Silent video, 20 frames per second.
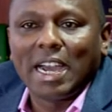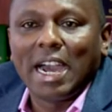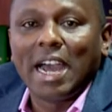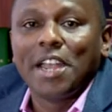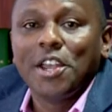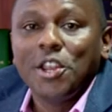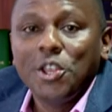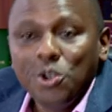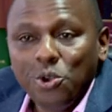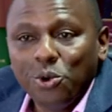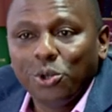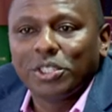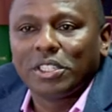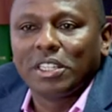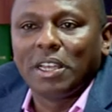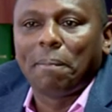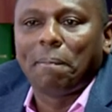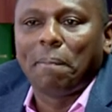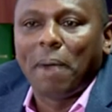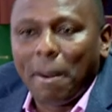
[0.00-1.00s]
can use
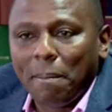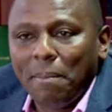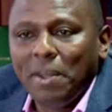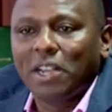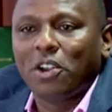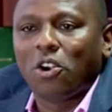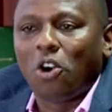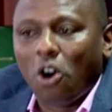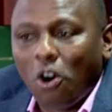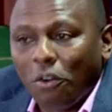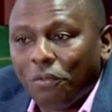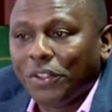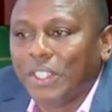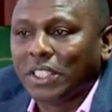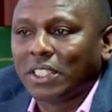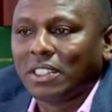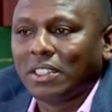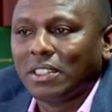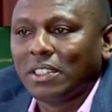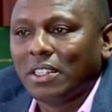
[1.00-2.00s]
their public
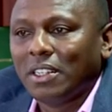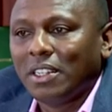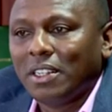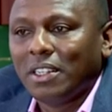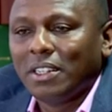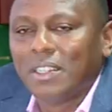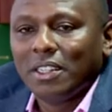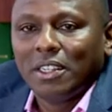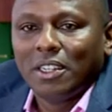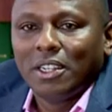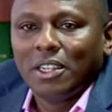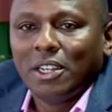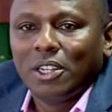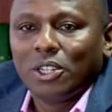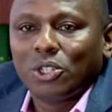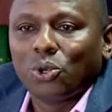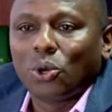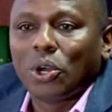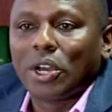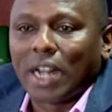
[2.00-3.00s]
office
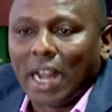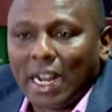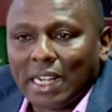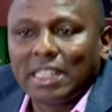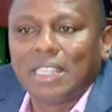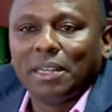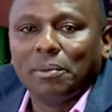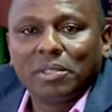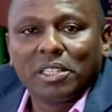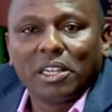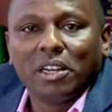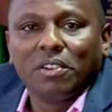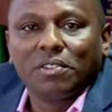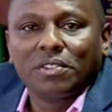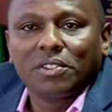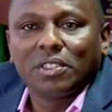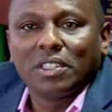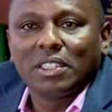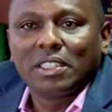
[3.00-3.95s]
to grant themselves